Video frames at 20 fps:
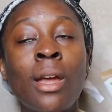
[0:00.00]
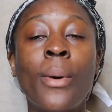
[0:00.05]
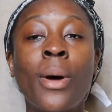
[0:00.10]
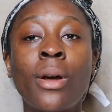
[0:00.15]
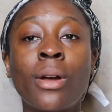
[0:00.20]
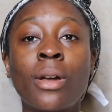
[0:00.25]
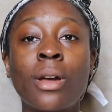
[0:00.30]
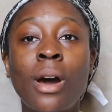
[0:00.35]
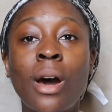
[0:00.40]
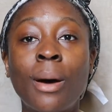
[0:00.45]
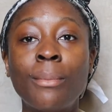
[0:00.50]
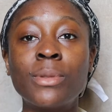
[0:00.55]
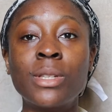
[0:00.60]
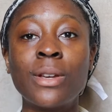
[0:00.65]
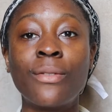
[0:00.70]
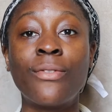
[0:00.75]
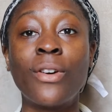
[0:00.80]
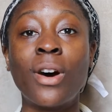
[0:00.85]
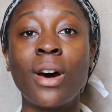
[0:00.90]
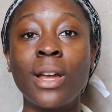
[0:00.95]
But come
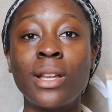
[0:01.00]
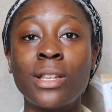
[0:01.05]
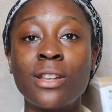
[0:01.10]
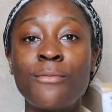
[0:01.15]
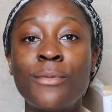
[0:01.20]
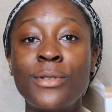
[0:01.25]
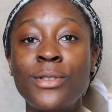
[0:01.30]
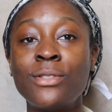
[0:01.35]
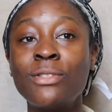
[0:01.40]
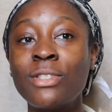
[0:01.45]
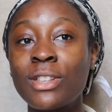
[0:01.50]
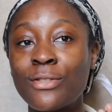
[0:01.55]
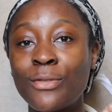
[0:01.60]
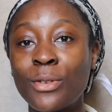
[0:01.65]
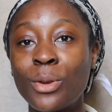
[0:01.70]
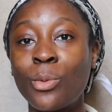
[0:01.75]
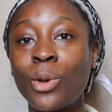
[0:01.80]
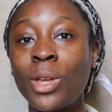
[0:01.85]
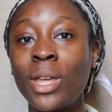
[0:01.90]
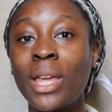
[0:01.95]
to find, I've been using this
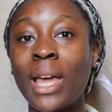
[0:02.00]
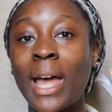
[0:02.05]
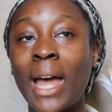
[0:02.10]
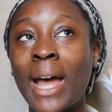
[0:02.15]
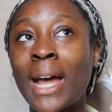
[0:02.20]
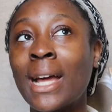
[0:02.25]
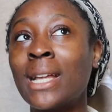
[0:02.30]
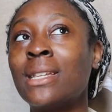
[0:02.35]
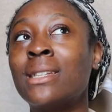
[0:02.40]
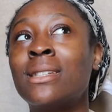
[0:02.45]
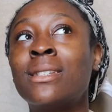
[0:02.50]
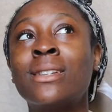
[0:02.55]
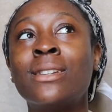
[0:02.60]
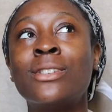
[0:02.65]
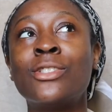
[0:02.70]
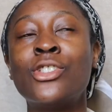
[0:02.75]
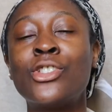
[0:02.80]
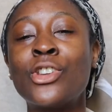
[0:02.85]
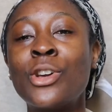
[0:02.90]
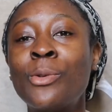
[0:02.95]
for a week and
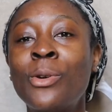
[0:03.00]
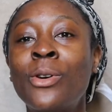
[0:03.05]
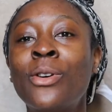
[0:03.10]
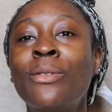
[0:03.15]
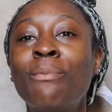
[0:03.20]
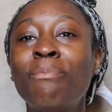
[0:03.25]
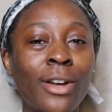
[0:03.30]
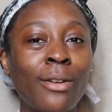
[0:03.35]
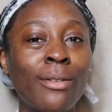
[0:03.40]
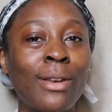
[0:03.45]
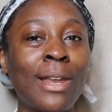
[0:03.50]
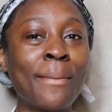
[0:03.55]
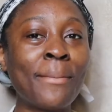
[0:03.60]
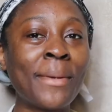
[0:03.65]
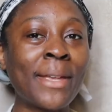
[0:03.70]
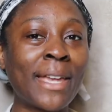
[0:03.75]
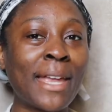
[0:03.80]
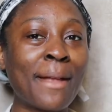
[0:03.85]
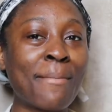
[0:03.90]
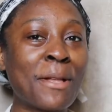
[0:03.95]
do you know what? No, let
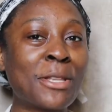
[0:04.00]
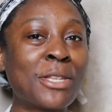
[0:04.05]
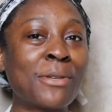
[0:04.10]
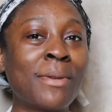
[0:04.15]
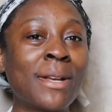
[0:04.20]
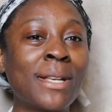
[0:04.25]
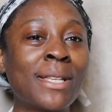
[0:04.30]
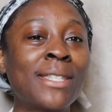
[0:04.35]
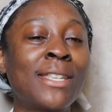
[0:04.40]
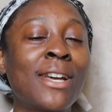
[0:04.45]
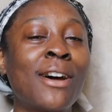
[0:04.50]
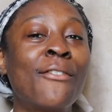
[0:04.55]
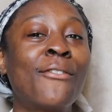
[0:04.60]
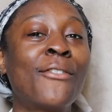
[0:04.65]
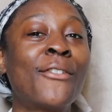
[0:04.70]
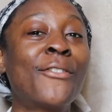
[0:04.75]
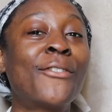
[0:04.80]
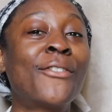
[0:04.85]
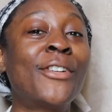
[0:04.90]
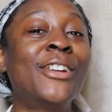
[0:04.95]
me keep that to
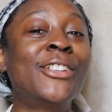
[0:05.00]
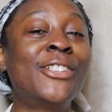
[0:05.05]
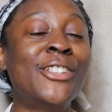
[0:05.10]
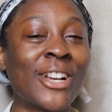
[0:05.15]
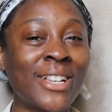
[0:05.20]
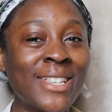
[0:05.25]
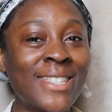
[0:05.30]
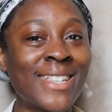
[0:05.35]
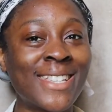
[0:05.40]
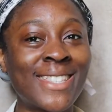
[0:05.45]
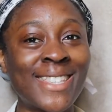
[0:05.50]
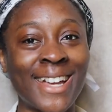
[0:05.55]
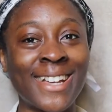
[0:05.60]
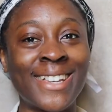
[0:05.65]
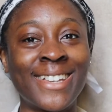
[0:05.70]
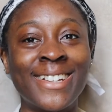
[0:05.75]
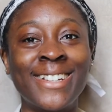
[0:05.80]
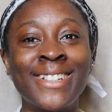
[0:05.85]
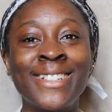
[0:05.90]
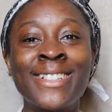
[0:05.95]
myself for just a
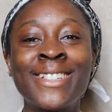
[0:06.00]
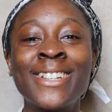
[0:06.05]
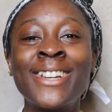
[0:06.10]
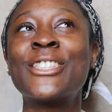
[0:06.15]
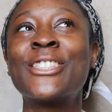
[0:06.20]
second.